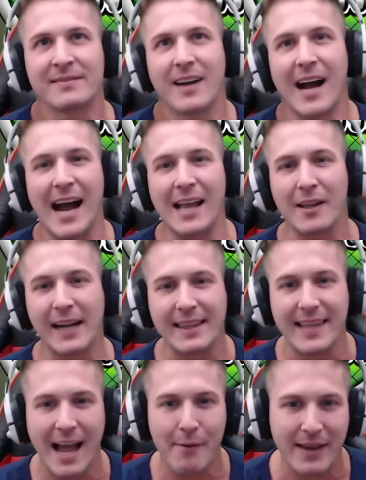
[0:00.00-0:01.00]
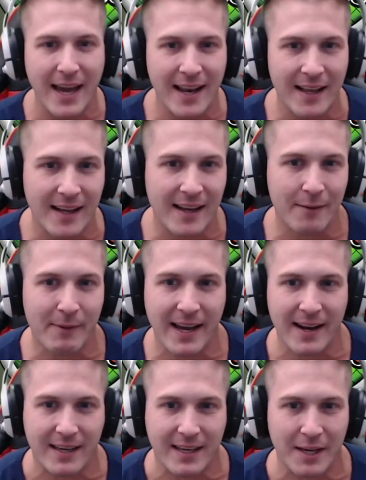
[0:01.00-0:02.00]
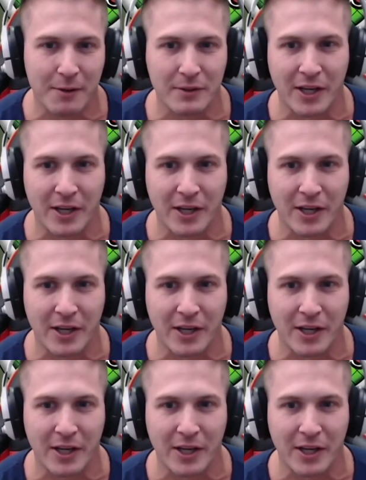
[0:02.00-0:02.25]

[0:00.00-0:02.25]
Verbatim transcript: Oh, look at that! We got a we got a cute